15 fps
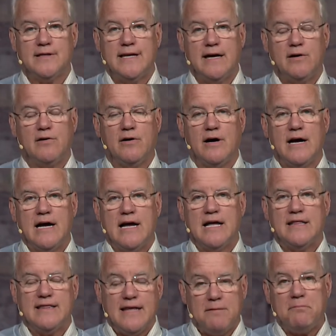Now,
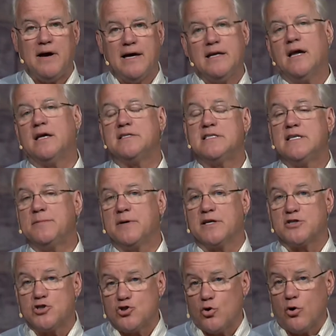That might not seem
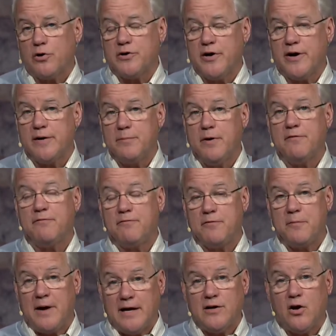extraordinary, but for
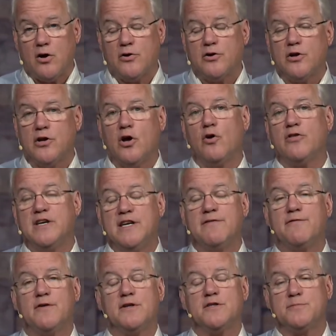my daughter to know the
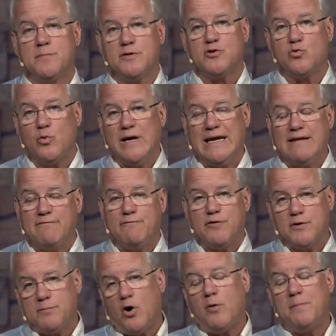difference between football,